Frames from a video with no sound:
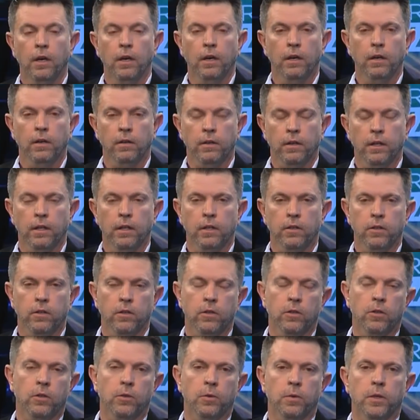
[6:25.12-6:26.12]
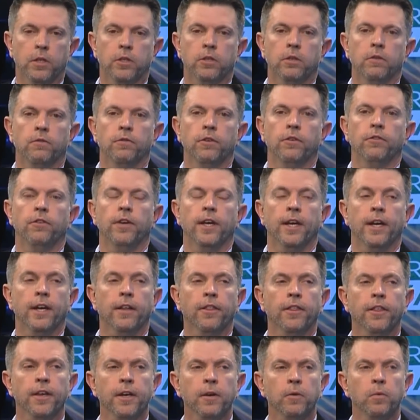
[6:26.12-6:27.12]
Okay, that's a good question, Fifi. And I
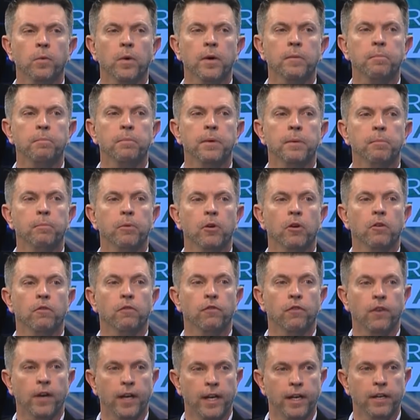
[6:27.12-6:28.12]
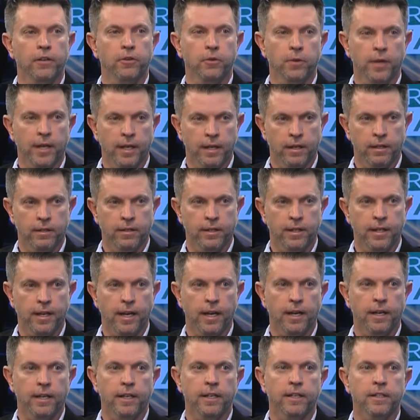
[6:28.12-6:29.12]
think what people are failing to
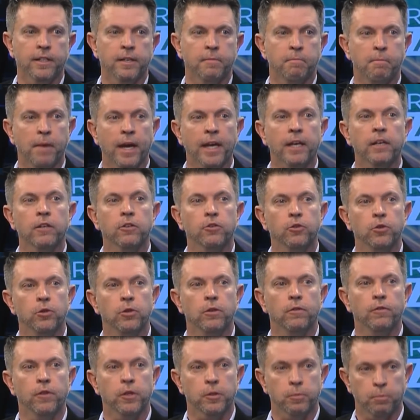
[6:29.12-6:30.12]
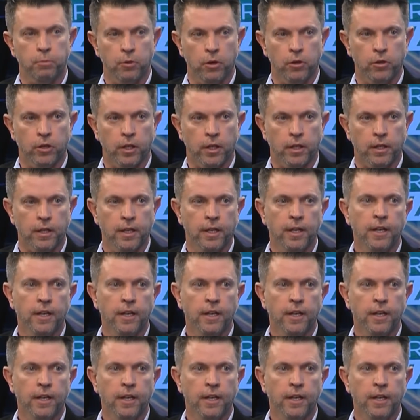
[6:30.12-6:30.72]
understand is the magnitude of this project.